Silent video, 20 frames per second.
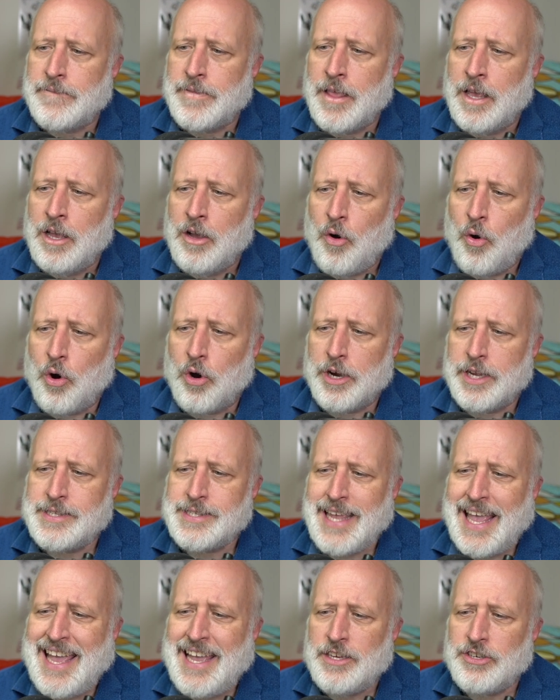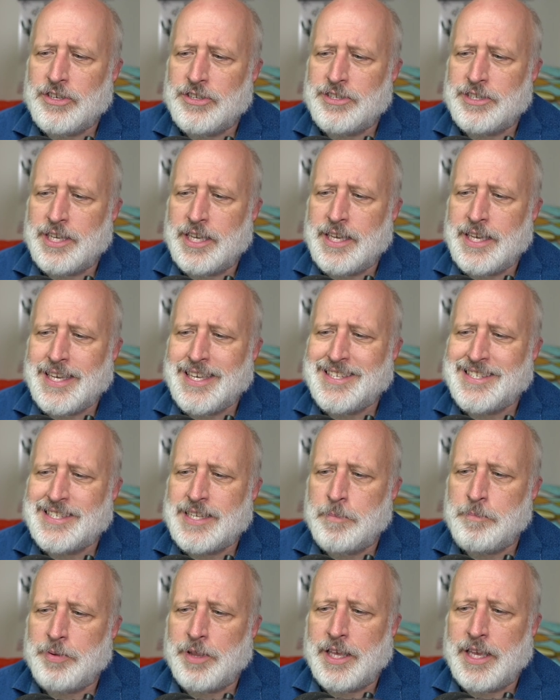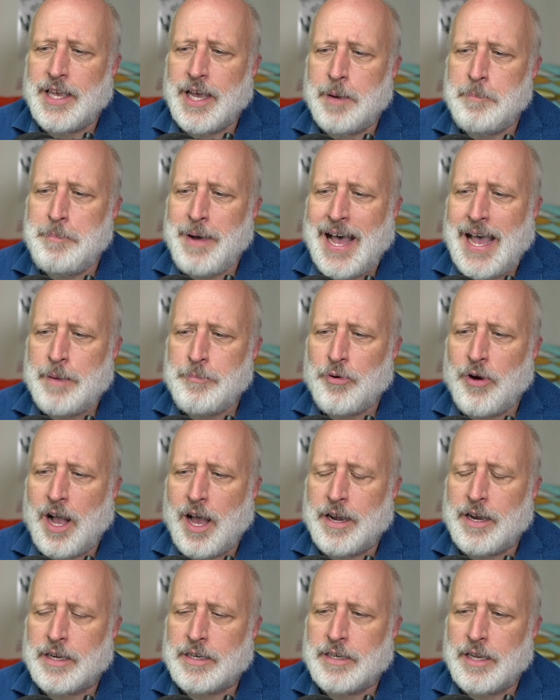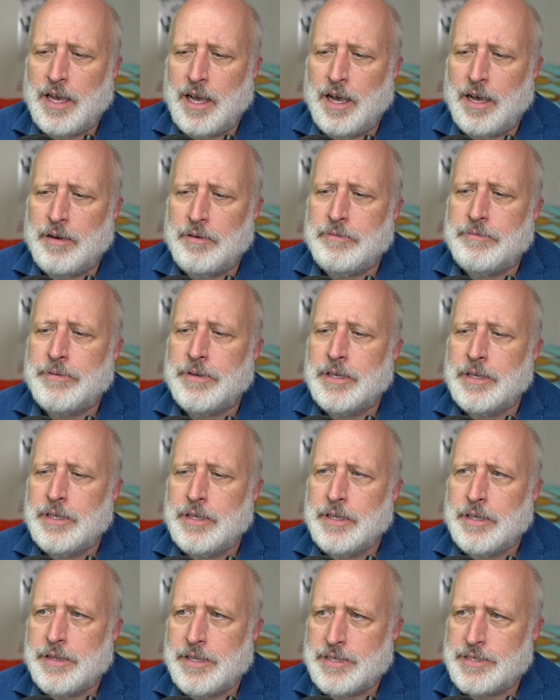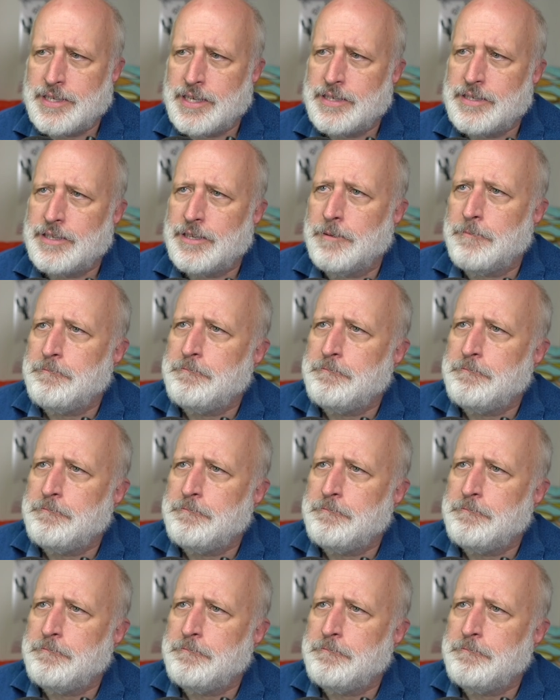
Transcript: or its agency is simply a byproduct of the system.